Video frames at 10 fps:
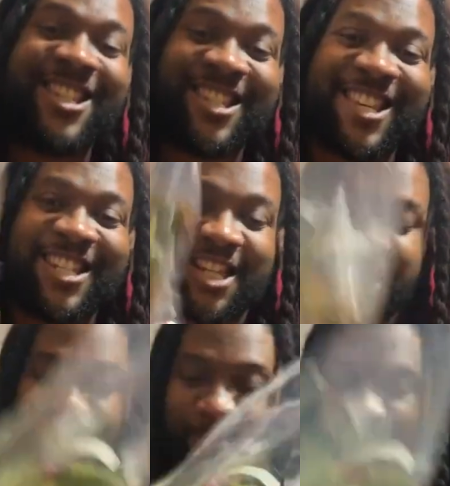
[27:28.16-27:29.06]
is this
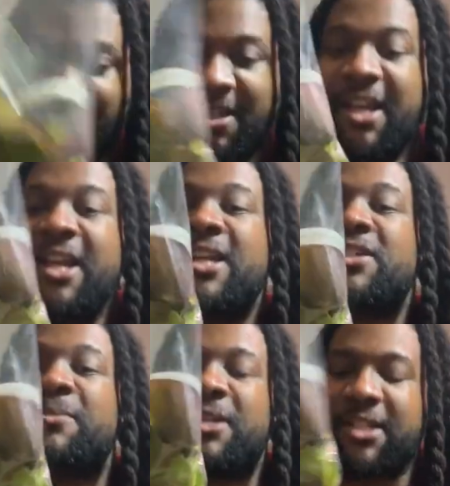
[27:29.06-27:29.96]
here.
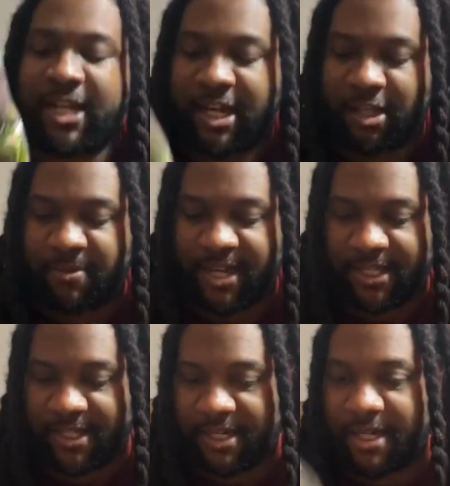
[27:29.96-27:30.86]
So I'm going to take it out the
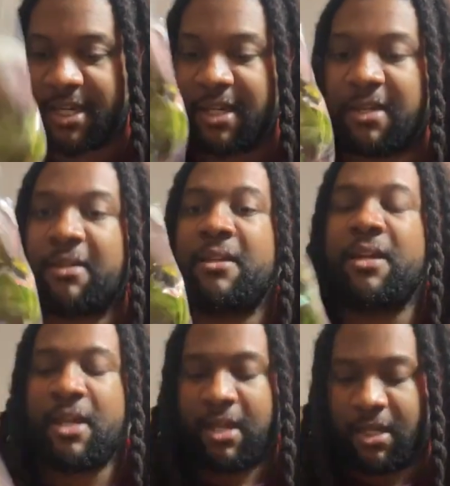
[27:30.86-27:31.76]
plastic.
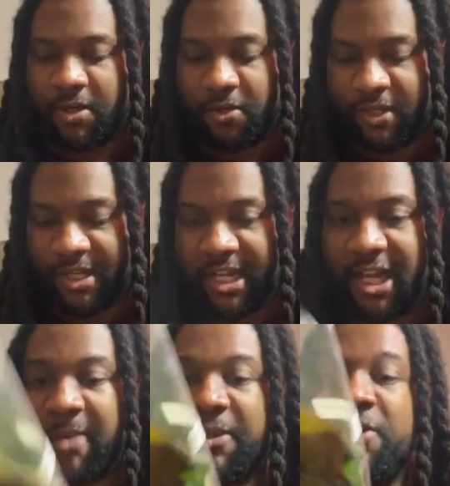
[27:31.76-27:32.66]
I don't know
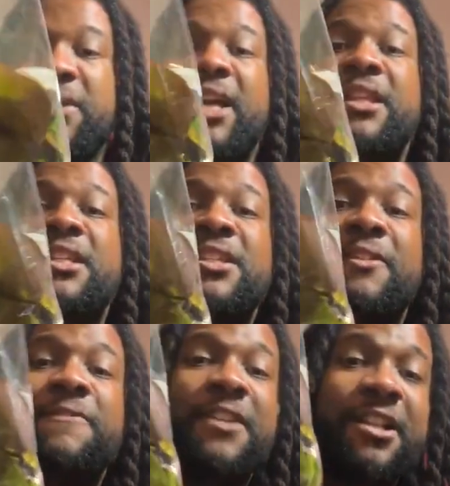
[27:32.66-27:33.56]
exactly how I'm going to do that. This
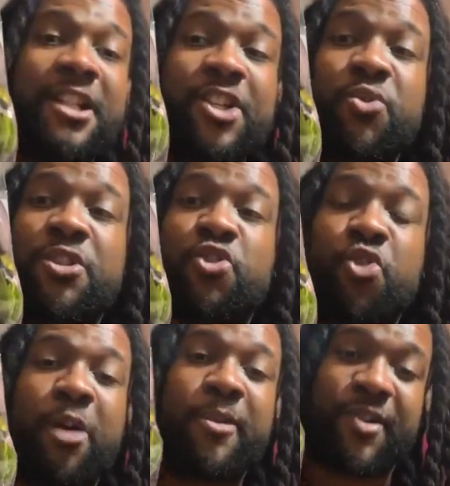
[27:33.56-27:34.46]
is a philodendron
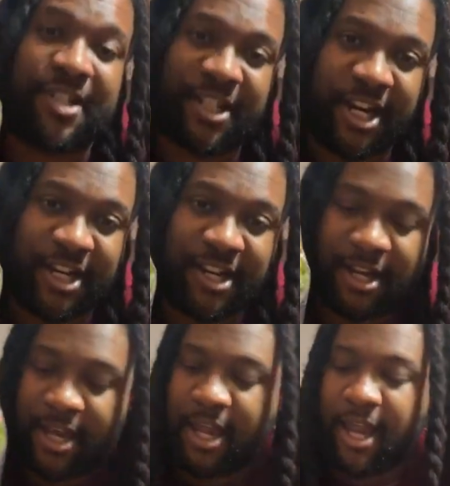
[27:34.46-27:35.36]
strawberry shake.
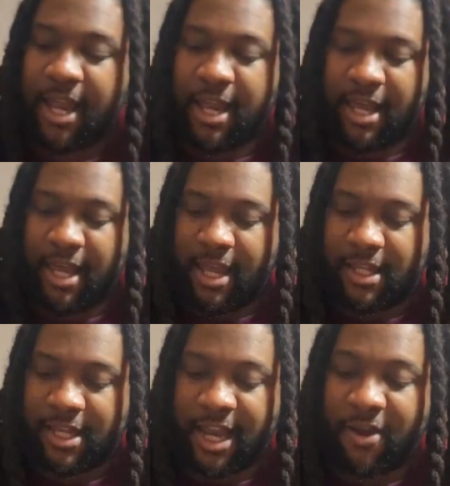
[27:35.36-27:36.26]

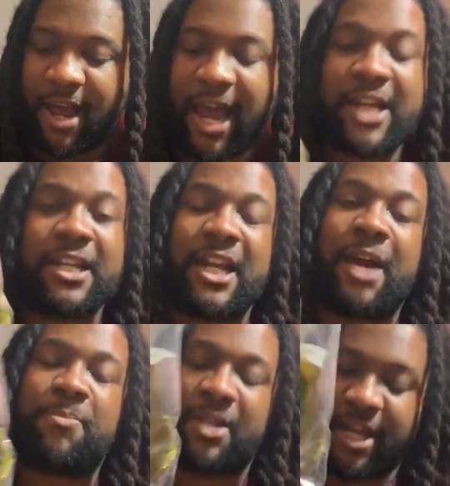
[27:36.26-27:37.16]
Now, I did
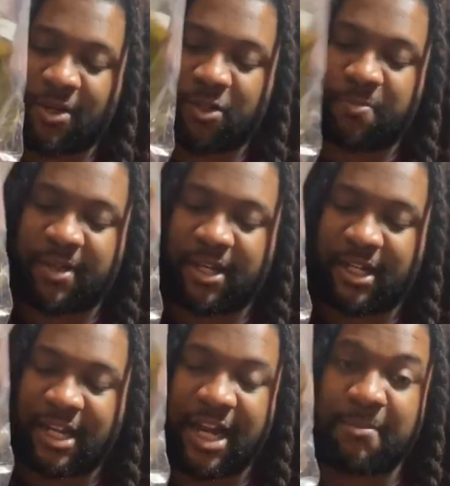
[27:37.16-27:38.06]
not plan on
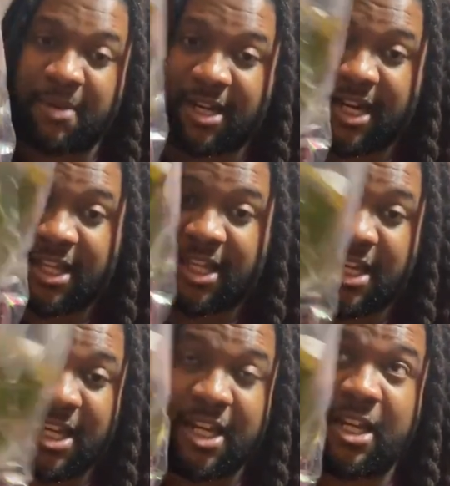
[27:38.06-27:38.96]
spending a lot of money at
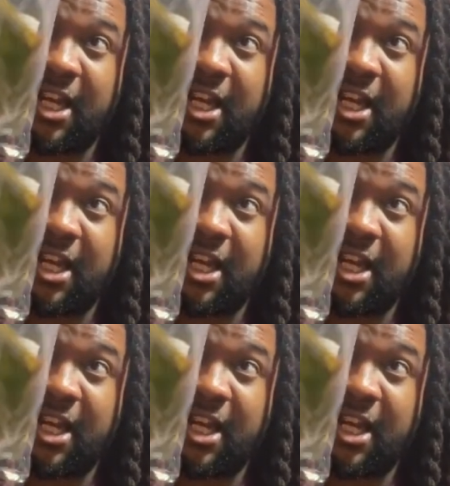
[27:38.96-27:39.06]
the